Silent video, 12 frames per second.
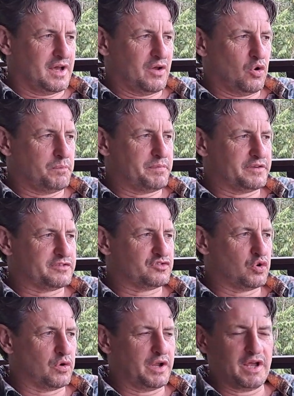I hope this
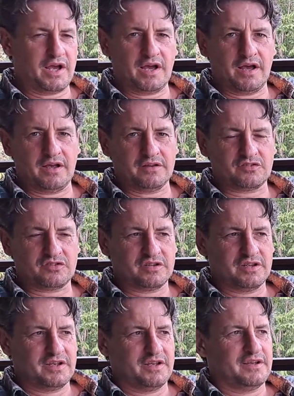story has
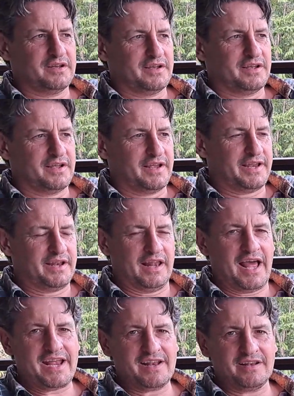
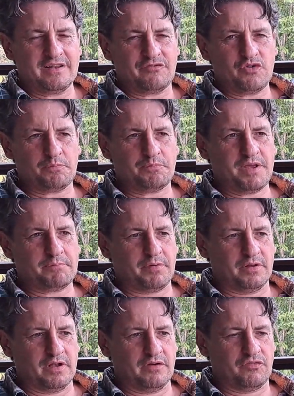enlightened a few
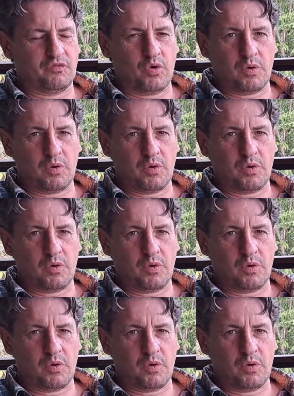people of